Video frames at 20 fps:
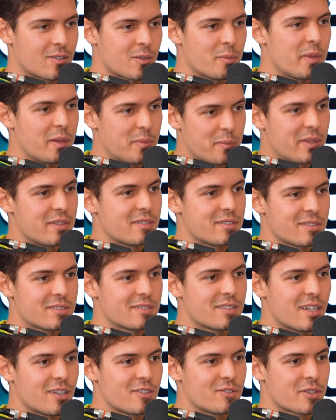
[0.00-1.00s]
commitments
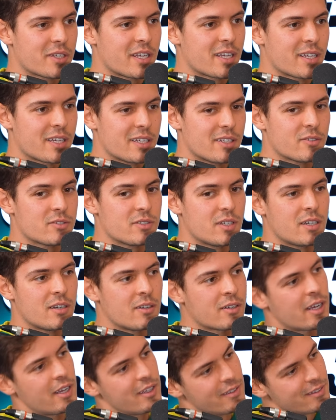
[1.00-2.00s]
started to kick in, I was like, okay,